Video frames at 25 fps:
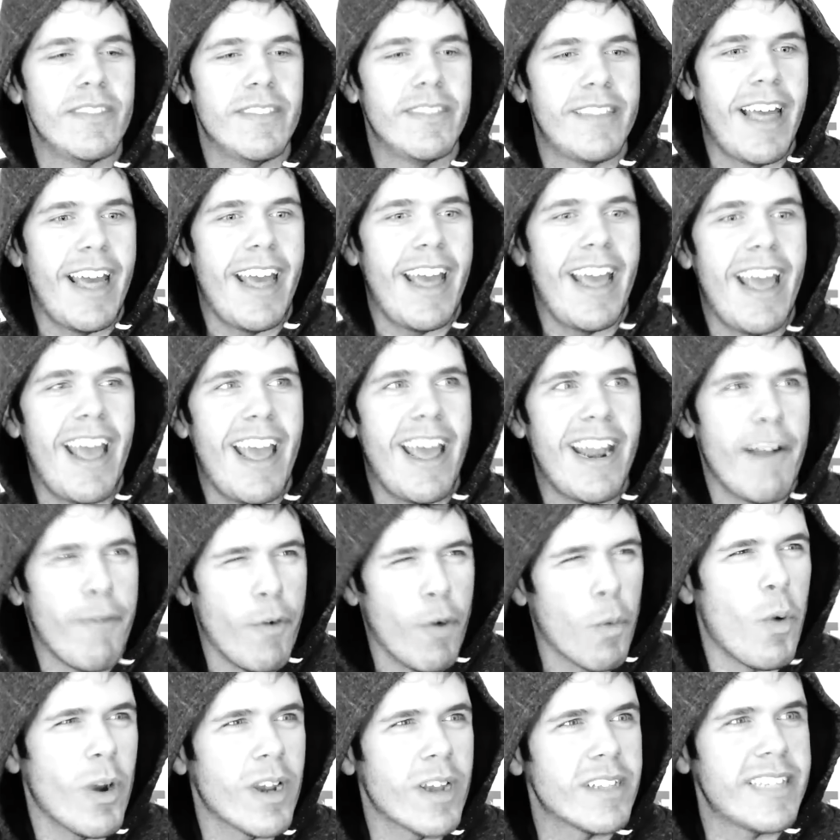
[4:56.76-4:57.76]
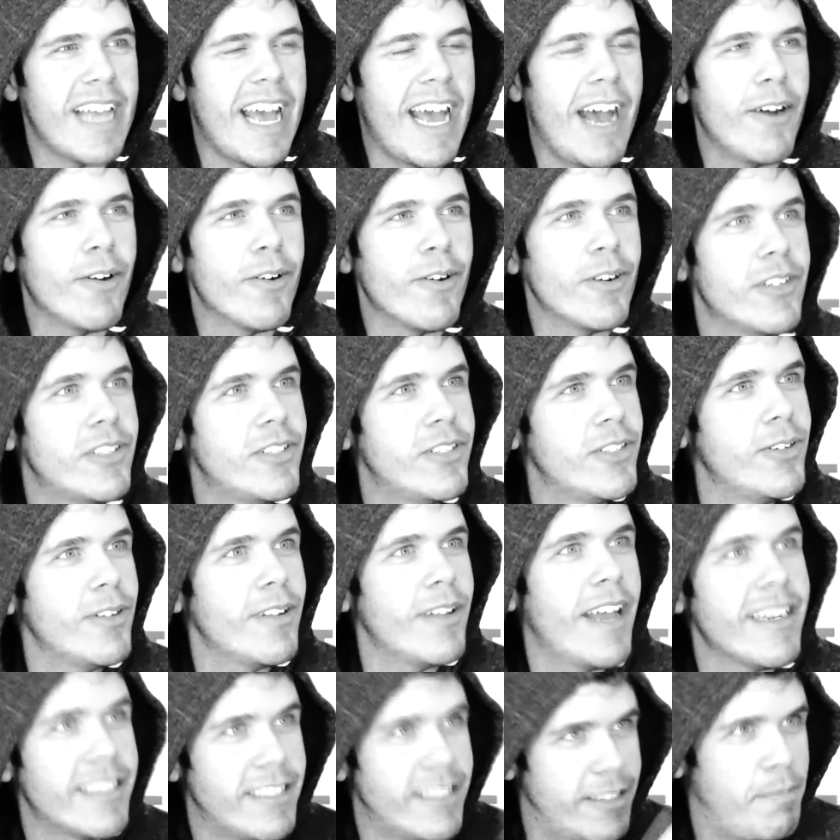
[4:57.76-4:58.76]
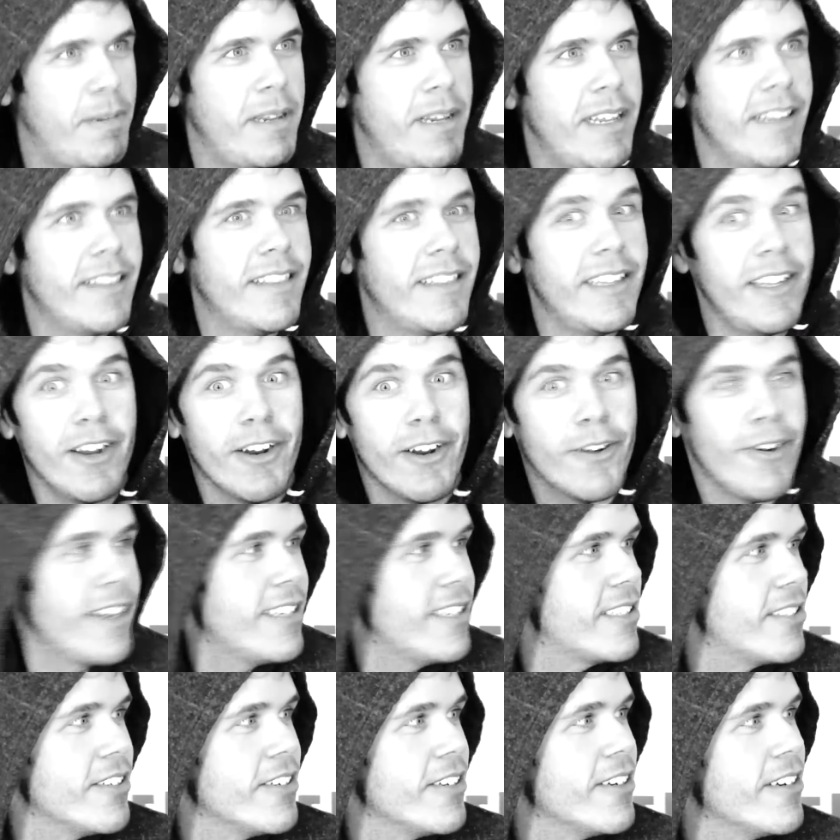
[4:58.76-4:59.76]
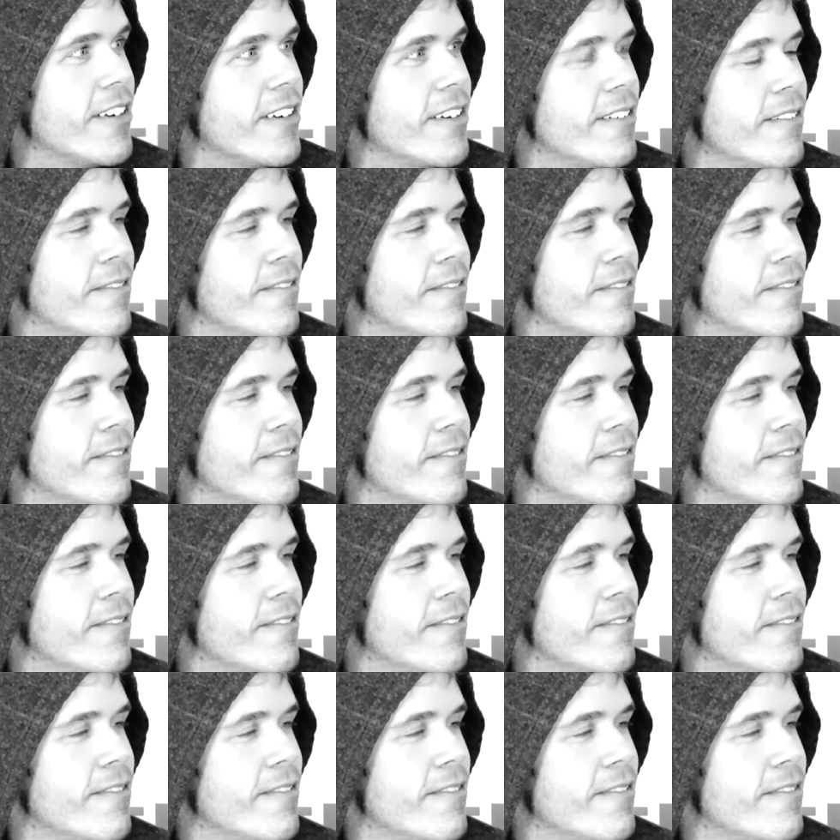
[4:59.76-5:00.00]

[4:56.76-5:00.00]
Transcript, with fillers: that it ever works out, or do you like to be the aggressor? I